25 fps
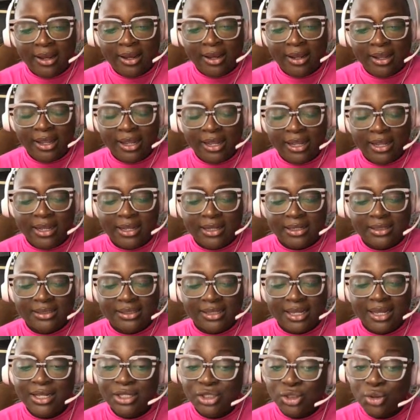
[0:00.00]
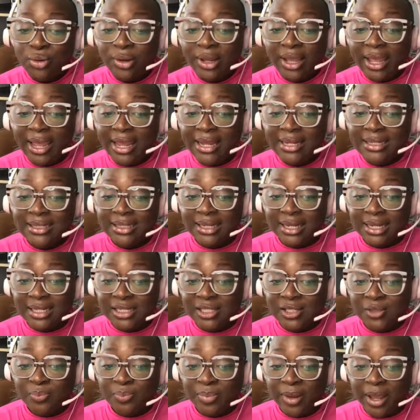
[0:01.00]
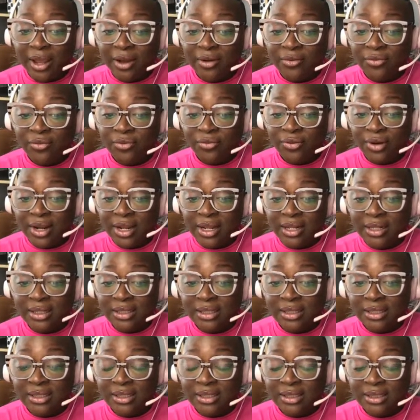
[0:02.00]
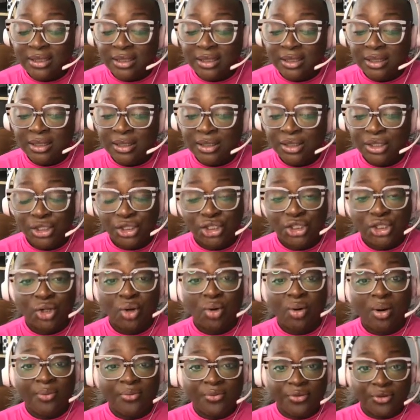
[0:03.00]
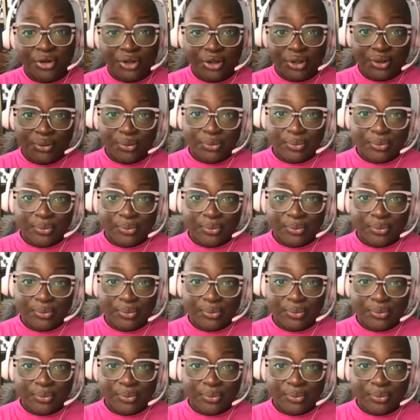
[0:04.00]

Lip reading: is it's okay to expect friends to show up for you.